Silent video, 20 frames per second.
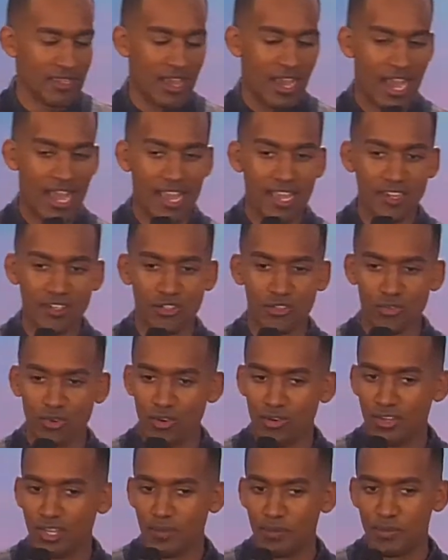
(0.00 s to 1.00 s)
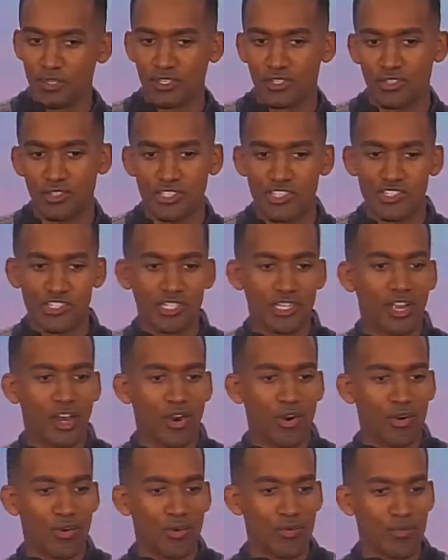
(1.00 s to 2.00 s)
I had grown up in a Christian
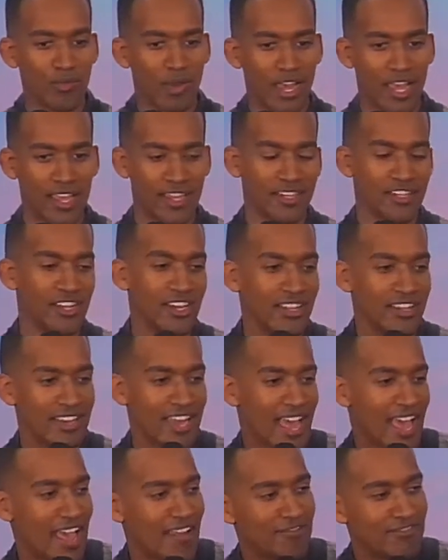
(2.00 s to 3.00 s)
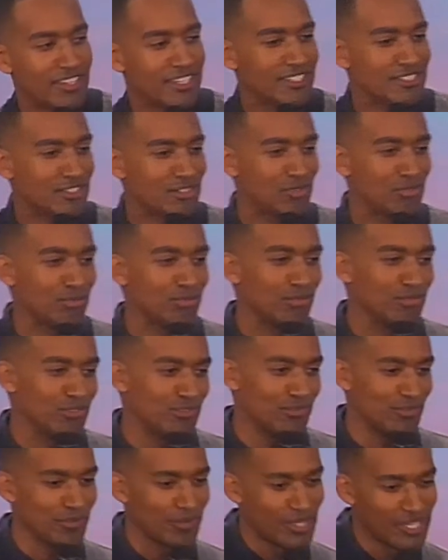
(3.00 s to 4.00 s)
home. I had gone to Adventist schools
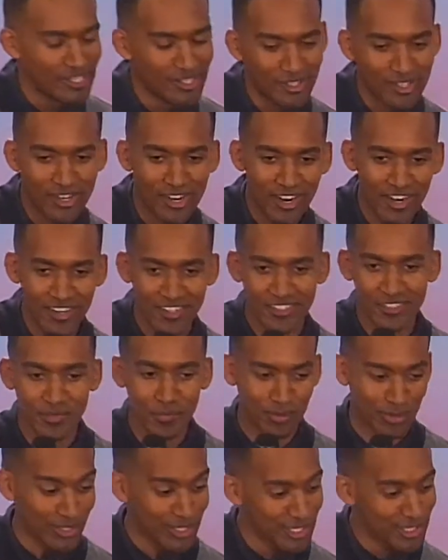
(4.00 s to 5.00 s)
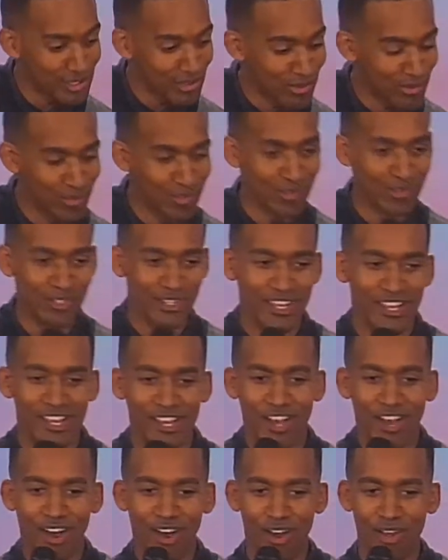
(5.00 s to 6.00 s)
from kindergarten, preschool,
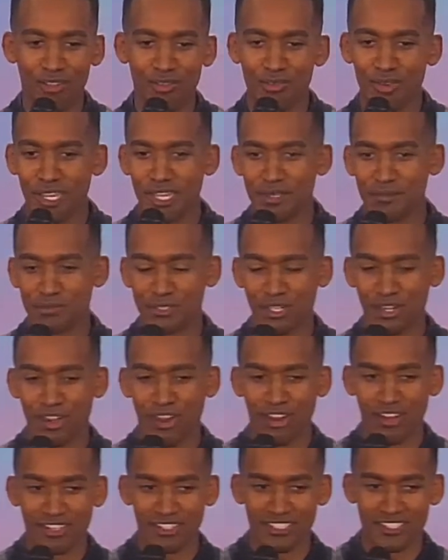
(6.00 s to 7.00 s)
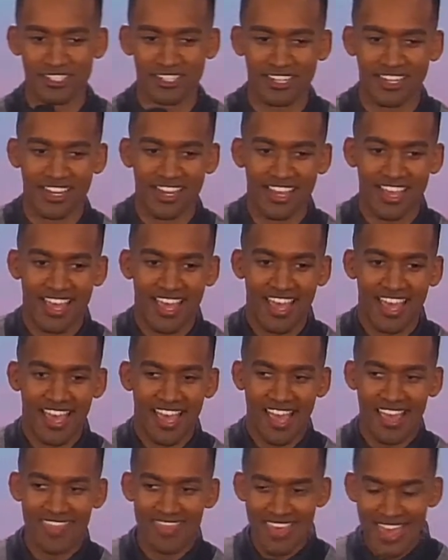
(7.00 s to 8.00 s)
all the way up to college.
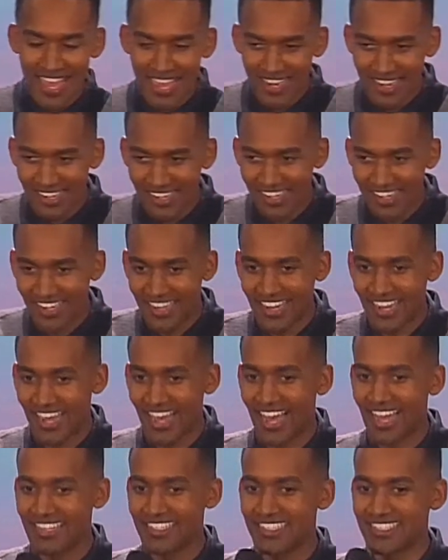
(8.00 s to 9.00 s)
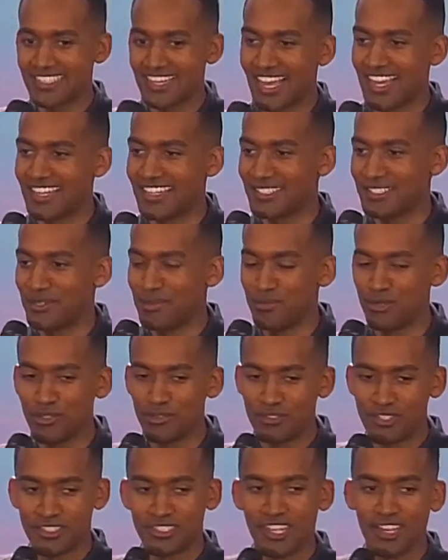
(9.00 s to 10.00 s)
And then I decided to
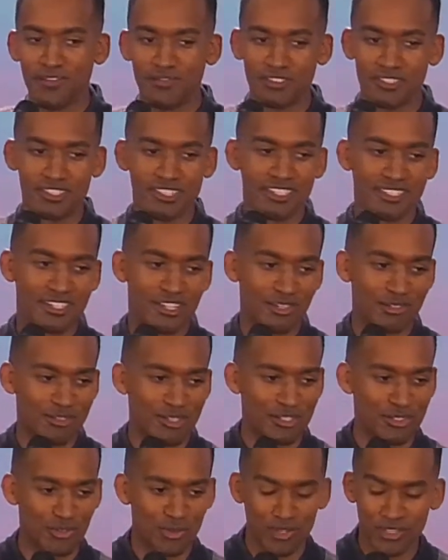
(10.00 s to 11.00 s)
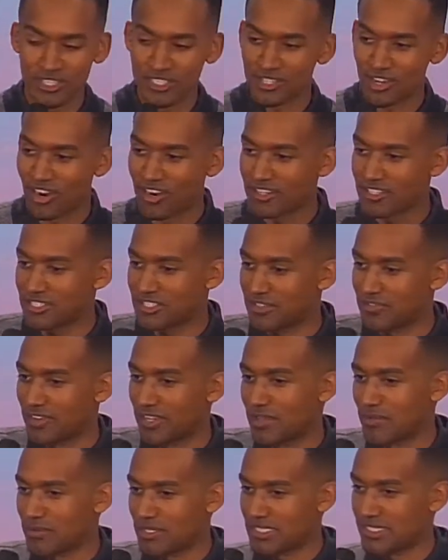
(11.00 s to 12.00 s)
move to San Francisco to join this artist
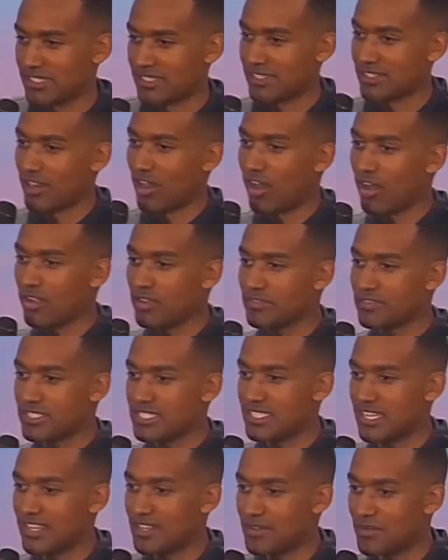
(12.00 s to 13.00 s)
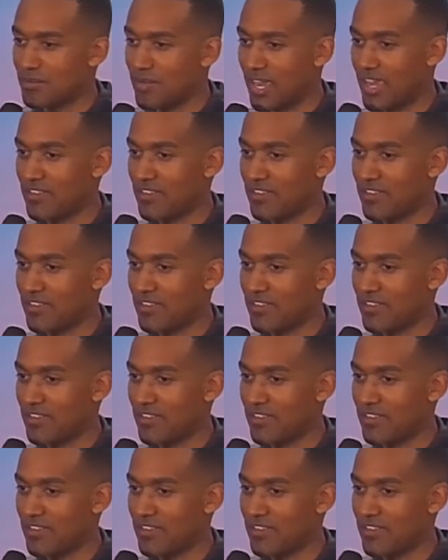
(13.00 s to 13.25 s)
development deal, and all of a sudden, my